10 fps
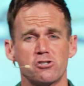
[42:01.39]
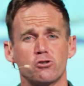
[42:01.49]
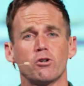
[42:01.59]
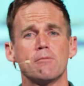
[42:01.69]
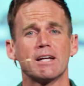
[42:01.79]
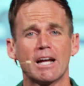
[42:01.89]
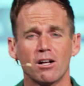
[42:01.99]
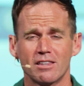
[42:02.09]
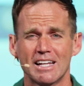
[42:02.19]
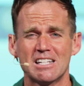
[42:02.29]
screaming
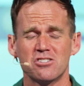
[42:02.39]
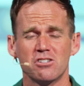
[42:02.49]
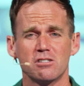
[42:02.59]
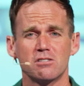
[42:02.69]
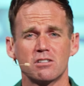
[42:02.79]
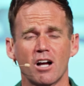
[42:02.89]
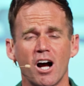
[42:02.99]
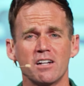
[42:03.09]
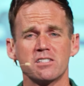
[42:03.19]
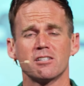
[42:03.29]
out that he's just
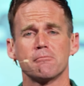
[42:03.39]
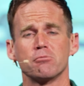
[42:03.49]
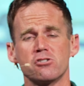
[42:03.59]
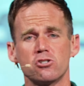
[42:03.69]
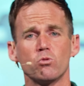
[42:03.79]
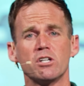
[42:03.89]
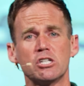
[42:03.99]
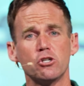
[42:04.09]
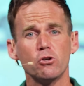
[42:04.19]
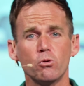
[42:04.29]
constantly
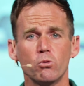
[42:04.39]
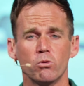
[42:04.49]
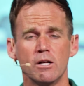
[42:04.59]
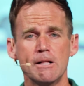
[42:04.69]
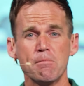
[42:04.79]
pursuing you.